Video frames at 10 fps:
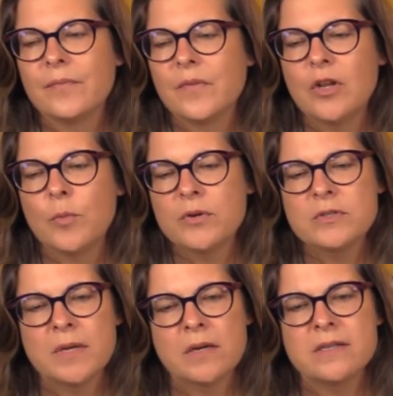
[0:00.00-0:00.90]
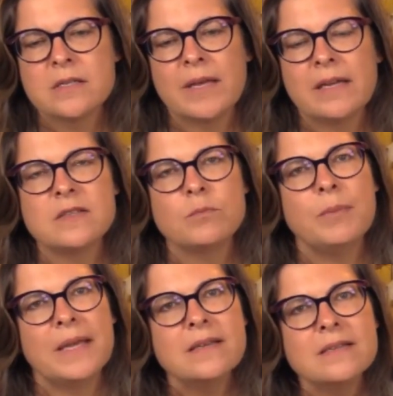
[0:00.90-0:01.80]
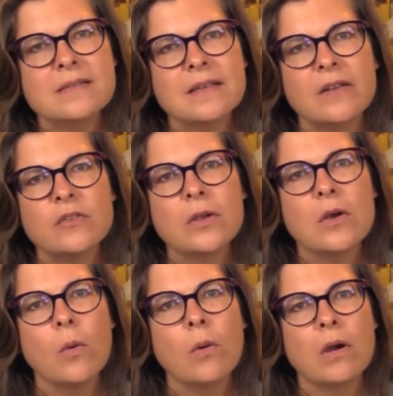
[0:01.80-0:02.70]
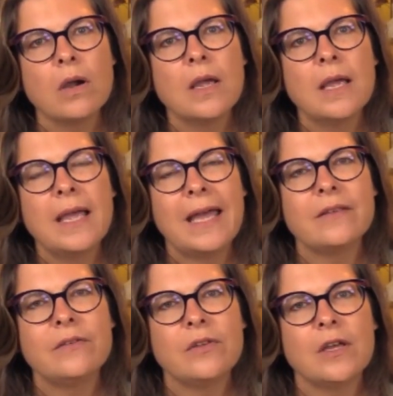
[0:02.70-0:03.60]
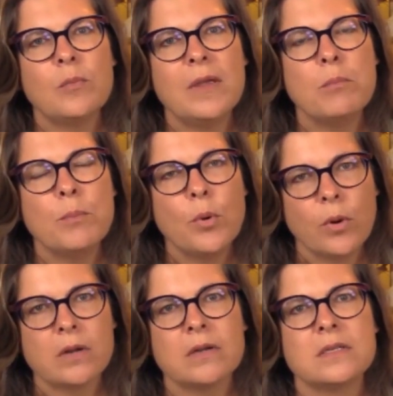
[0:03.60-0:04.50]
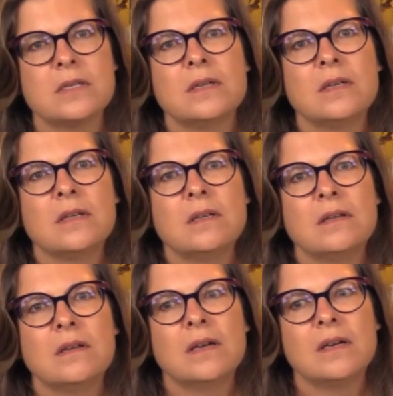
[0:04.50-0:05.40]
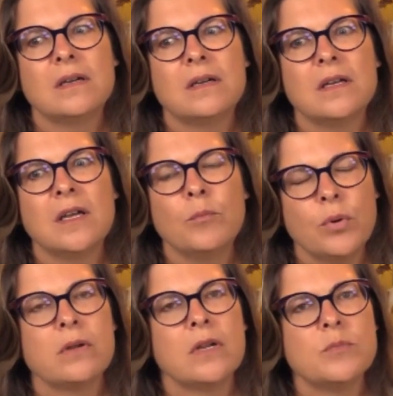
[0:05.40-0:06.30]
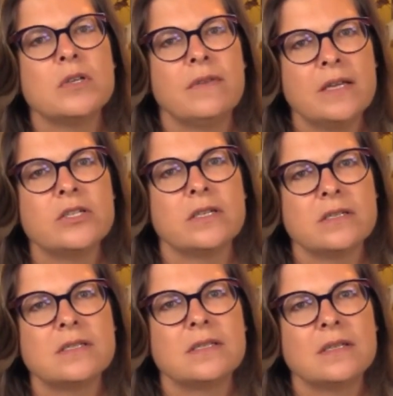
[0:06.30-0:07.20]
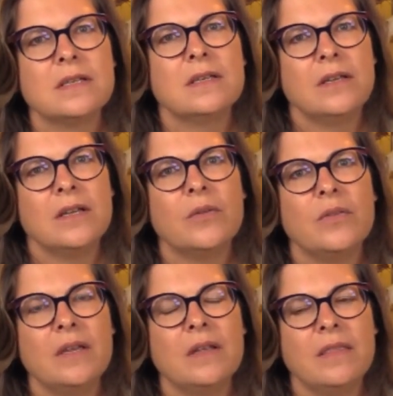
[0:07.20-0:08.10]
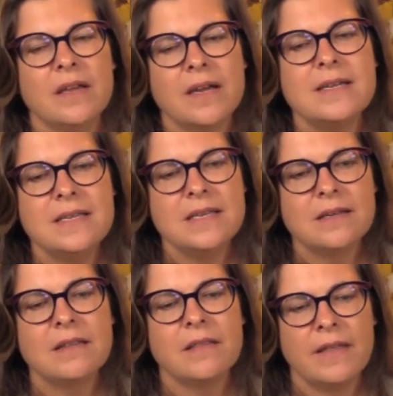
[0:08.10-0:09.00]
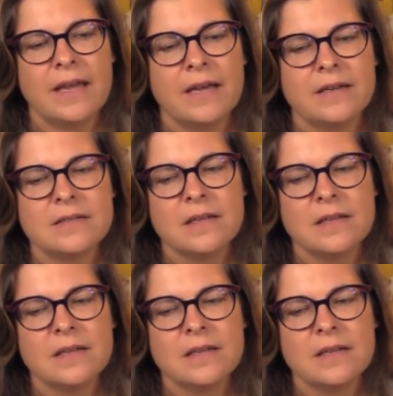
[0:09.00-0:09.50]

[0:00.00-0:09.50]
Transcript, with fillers: you know, postmodernism at its base, at its core, has some important observations. You know, the idea that